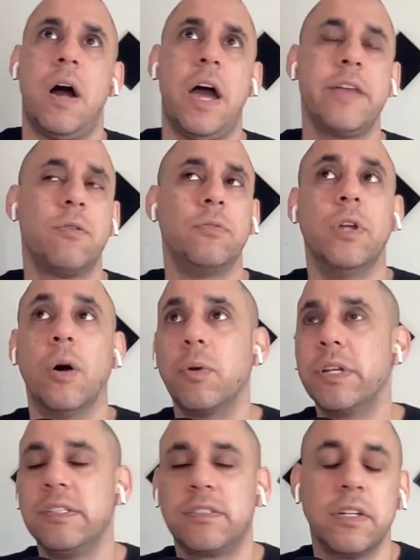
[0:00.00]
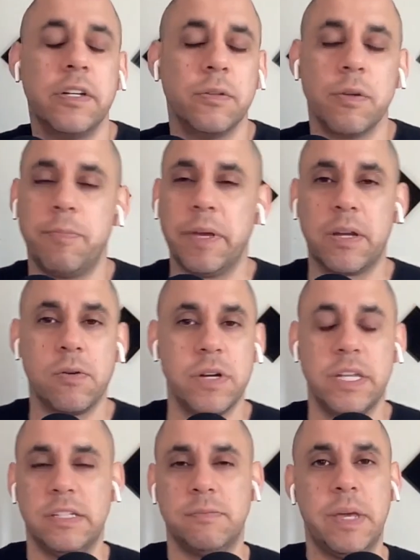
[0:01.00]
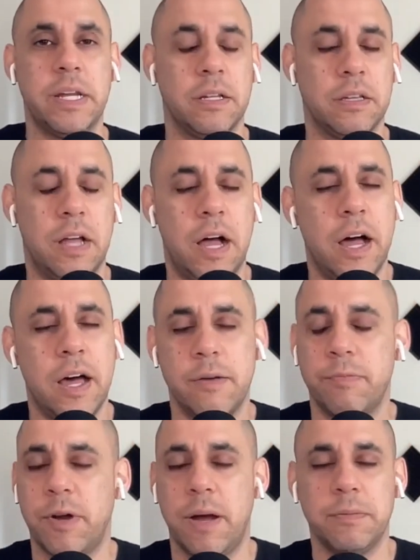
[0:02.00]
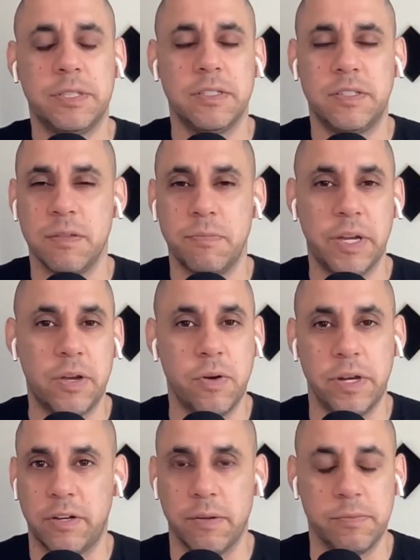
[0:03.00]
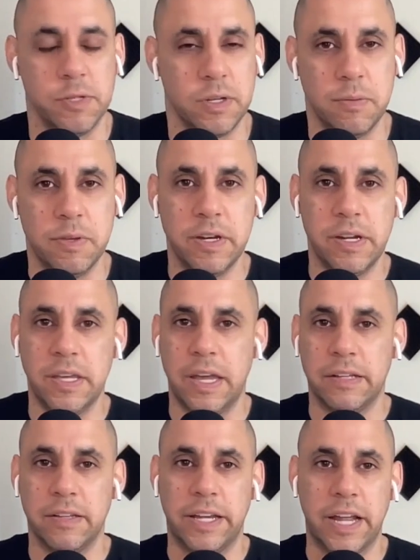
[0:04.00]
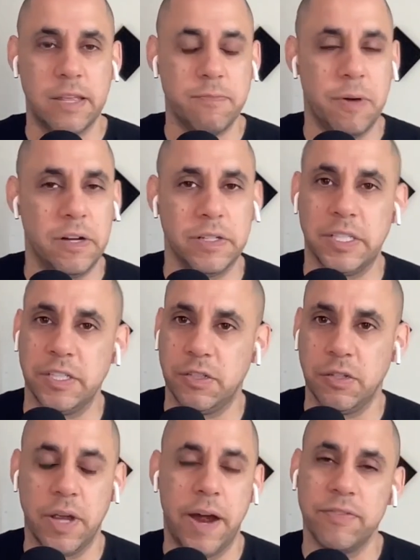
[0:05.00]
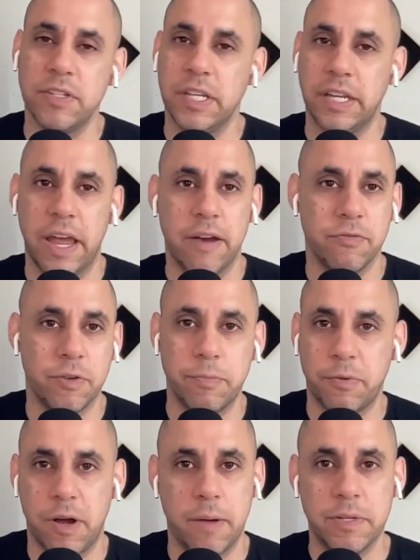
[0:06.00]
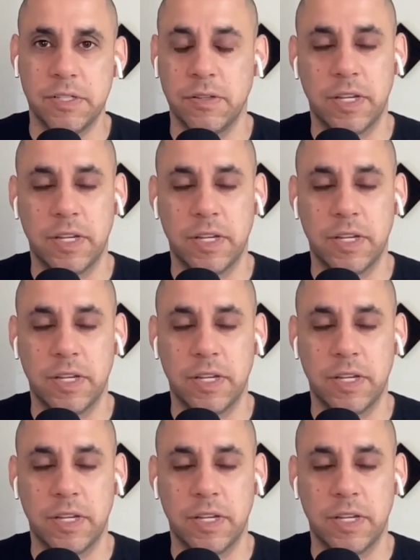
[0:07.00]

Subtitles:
I don't know what he's going to do with Bitcoin. He's made a lot of promises to the Bitcoin and crypto community. And like any politician, you have to take every promise on